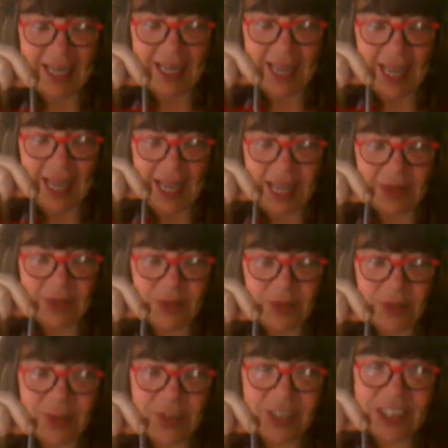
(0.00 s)
And when we're
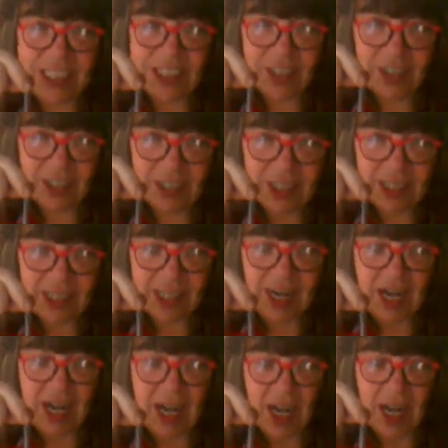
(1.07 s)
looking at the heart,
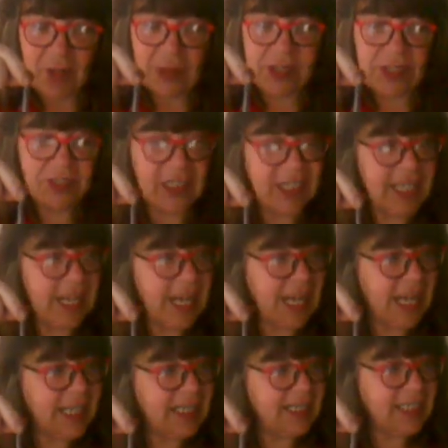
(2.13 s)
are we looking
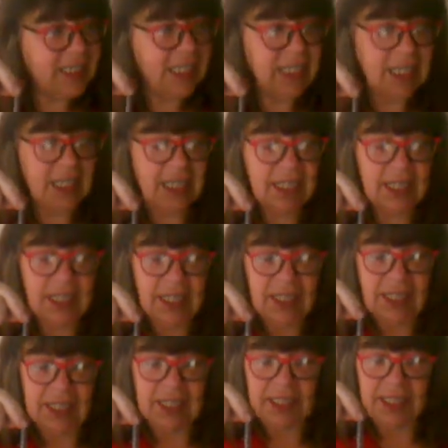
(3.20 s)
at
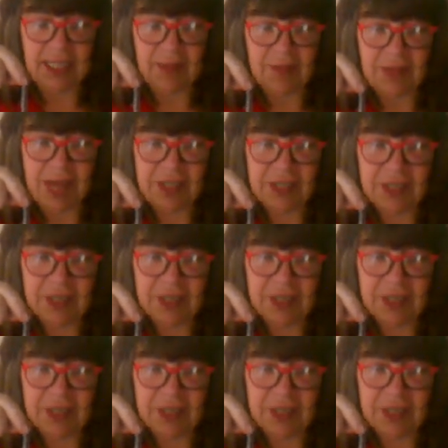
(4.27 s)
the masculine